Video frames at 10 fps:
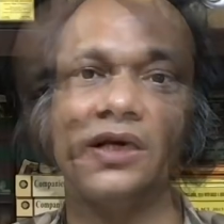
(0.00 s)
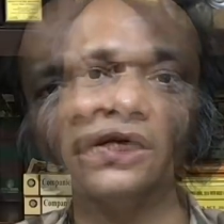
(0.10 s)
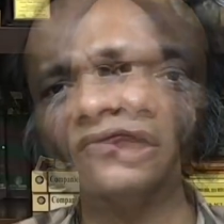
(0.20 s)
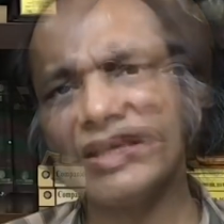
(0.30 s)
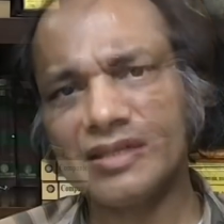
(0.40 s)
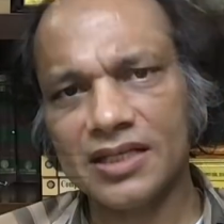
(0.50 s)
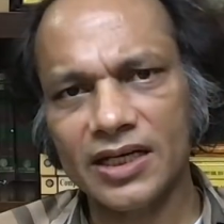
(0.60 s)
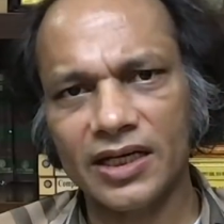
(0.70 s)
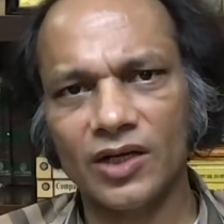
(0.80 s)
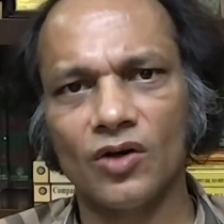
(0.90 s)

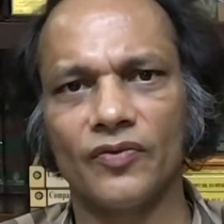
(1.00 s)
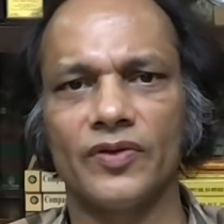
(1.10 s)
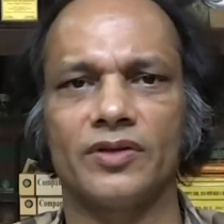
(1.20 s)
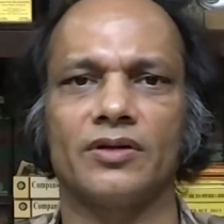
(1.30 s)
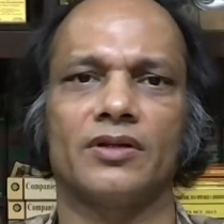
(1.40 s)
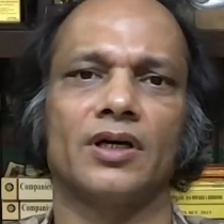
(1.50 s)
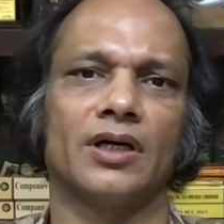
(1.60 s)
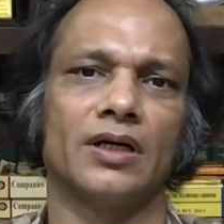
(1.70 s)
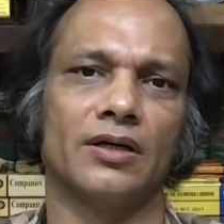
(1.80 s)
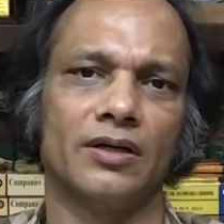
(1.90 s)
investigating officer's
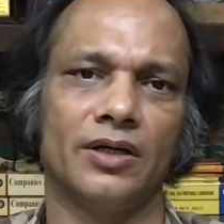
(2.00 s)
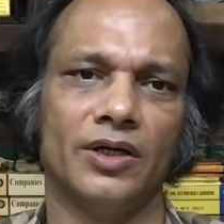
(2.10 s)
hunger